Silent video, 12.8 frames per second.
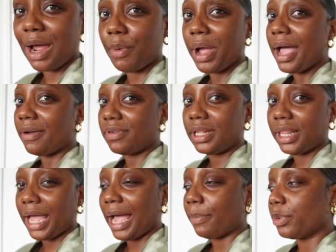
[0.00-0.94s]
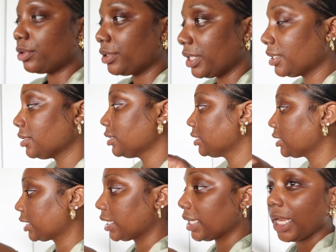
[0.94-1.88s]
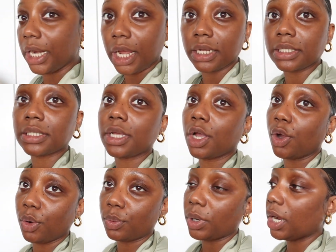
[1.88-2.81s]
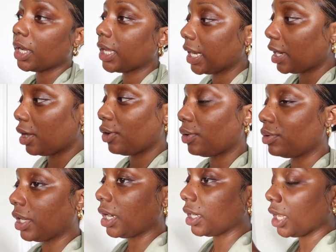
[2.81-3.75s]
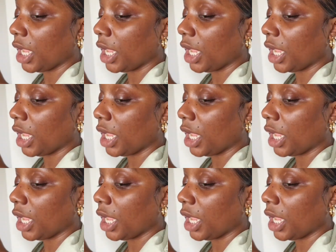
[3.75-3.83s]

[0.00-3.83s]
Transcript: now I have it in that apple green. Cannot go wrong, cannot go wrong.